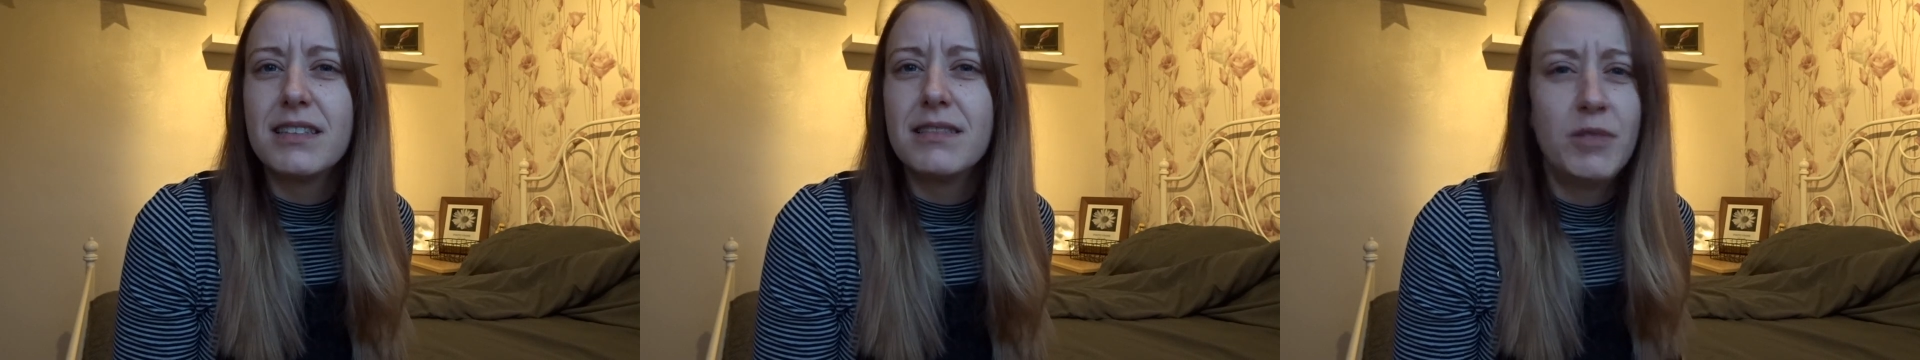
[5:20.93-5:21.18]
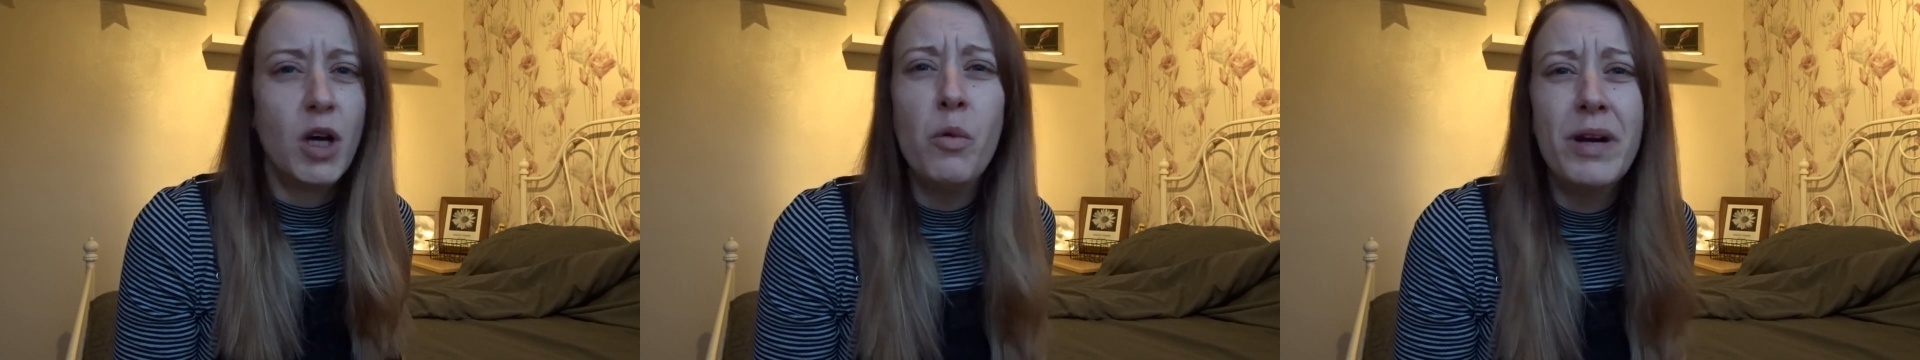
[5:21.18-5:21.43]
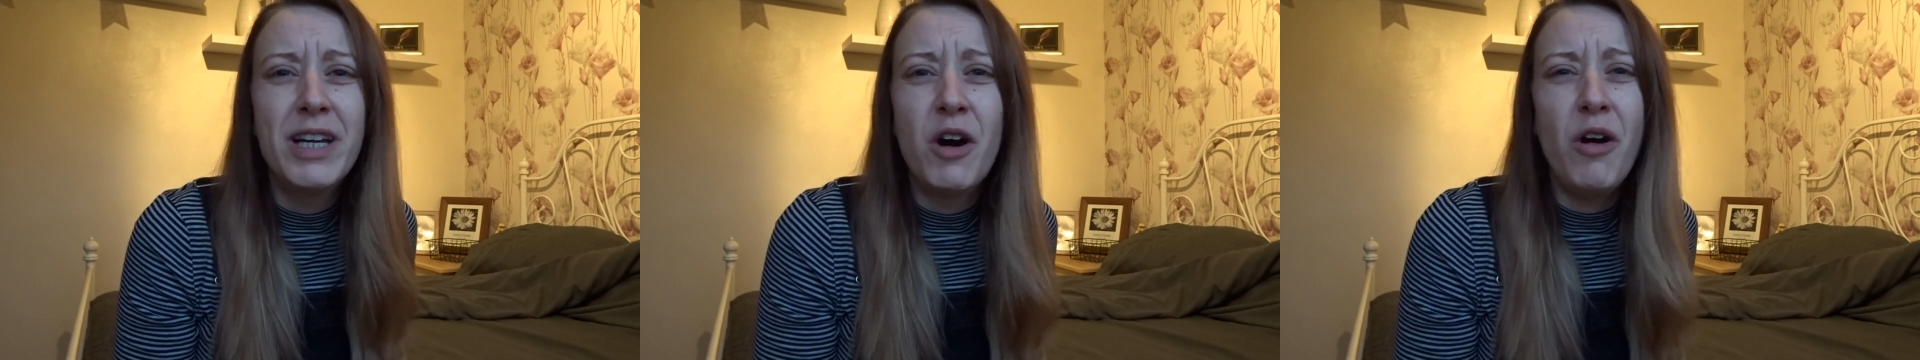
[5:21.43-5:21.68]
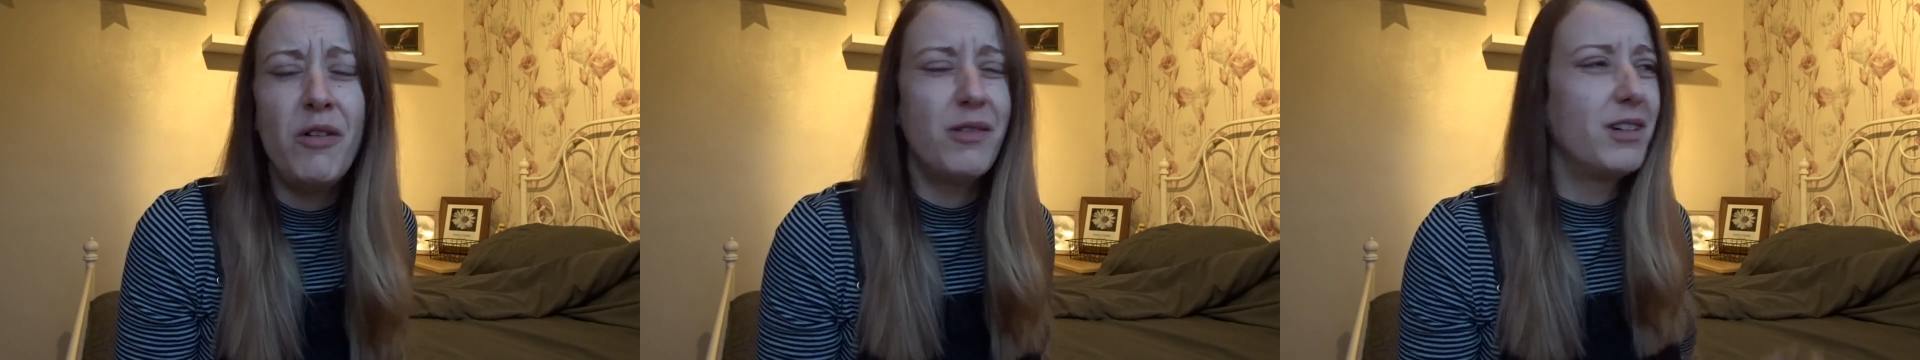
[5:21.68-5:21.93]
No, we're
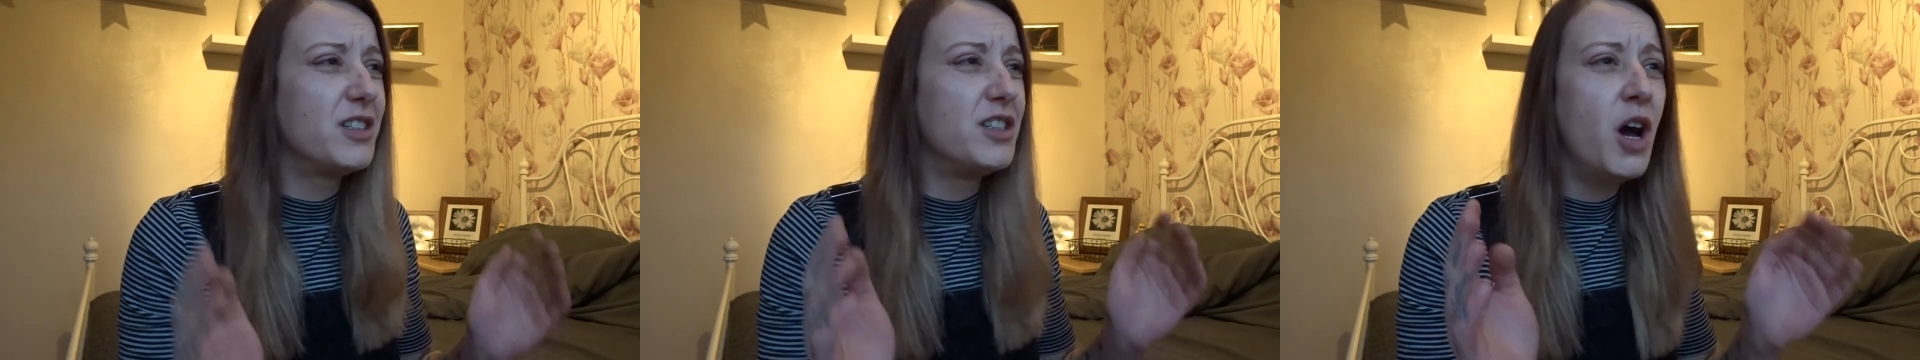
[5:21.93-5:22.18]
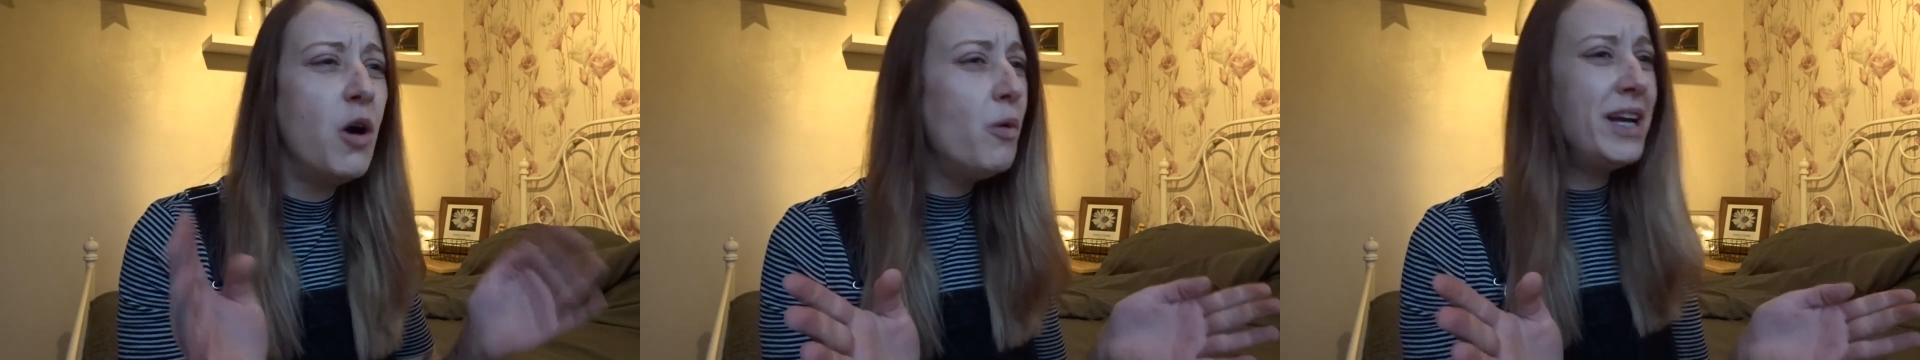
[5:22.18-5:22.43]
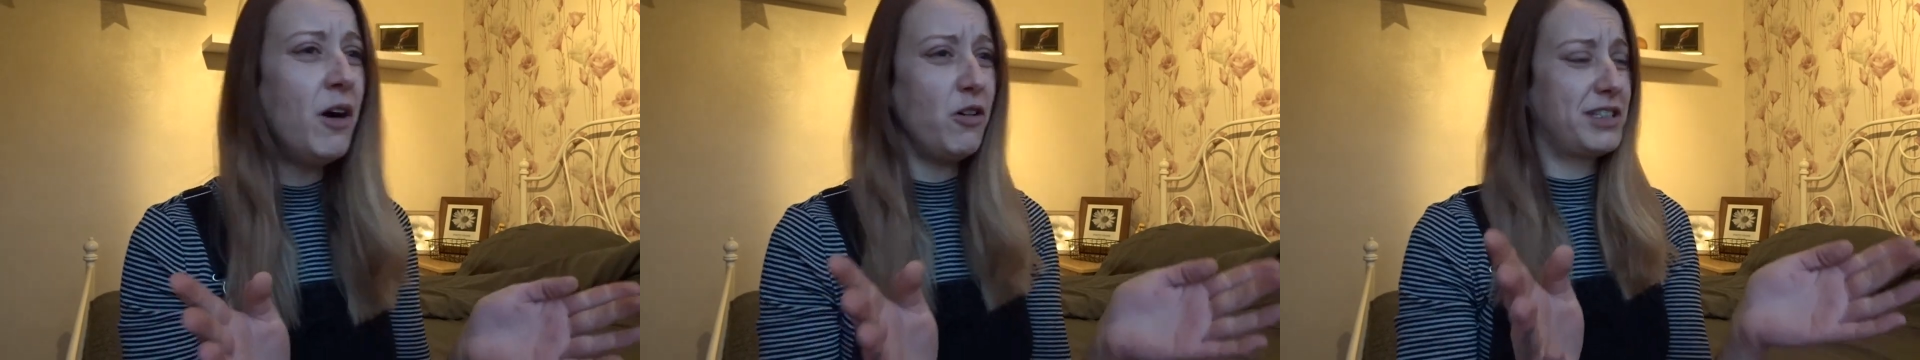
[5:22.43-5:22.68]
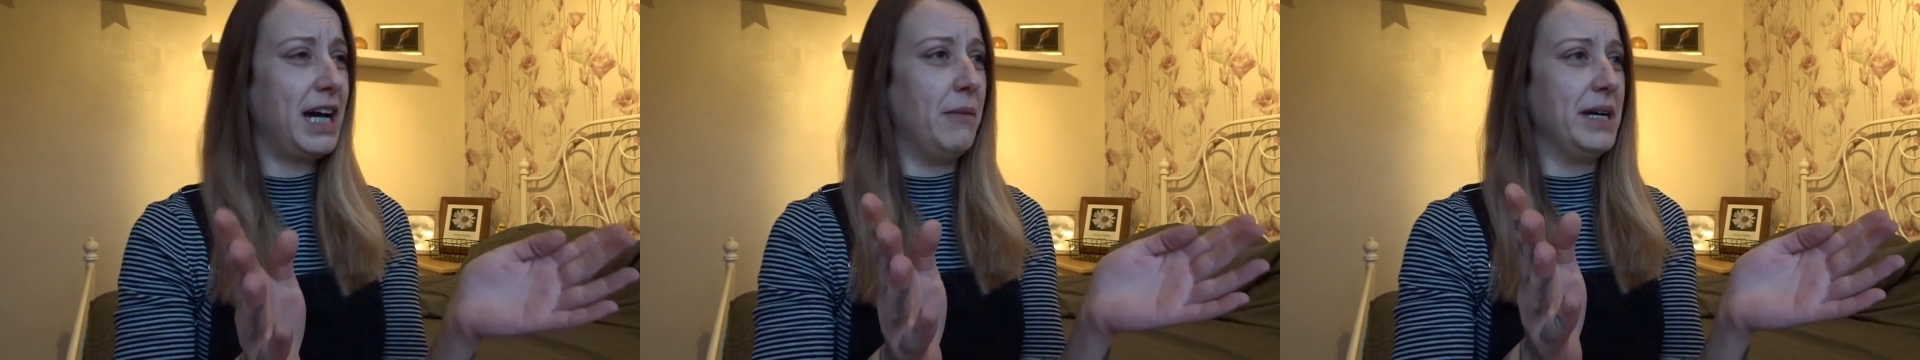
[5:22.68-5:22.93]
not. No, we're not,
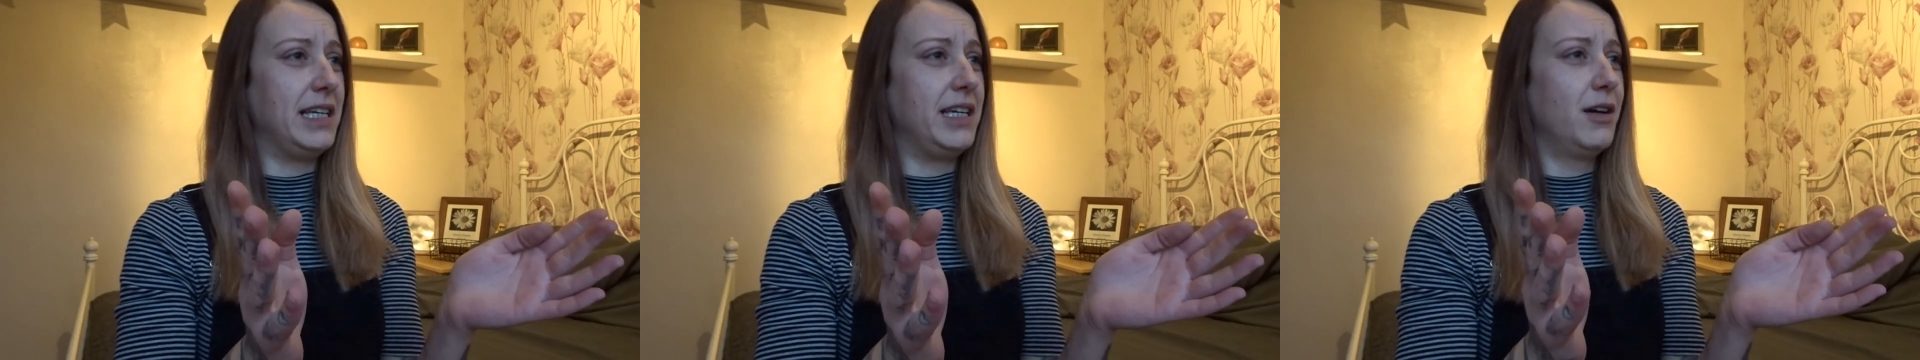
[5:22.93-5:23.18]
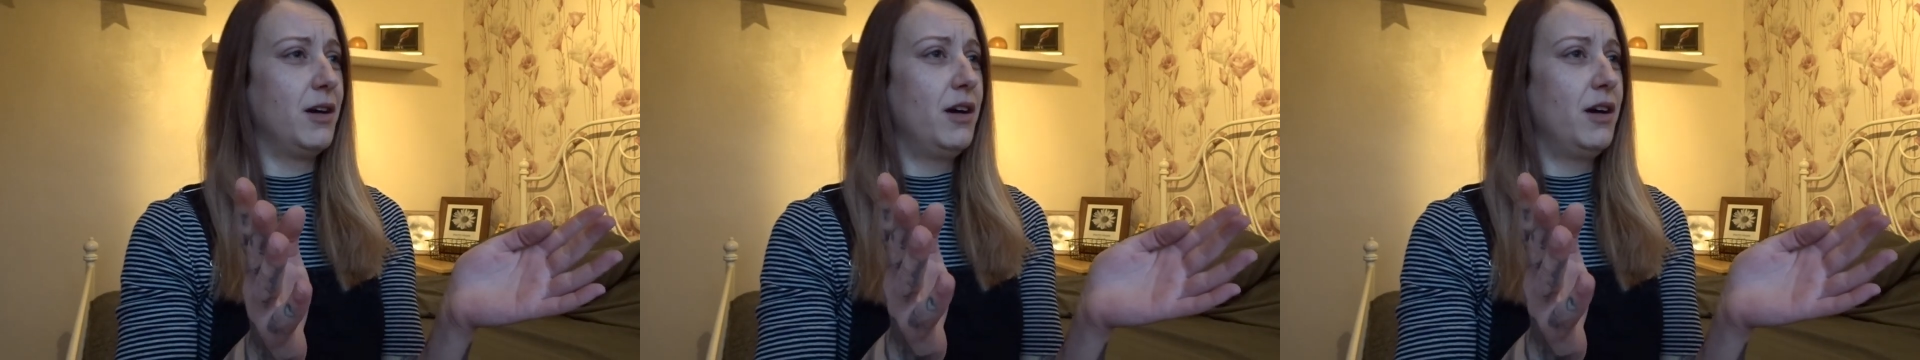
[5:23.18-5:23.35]
Tammy.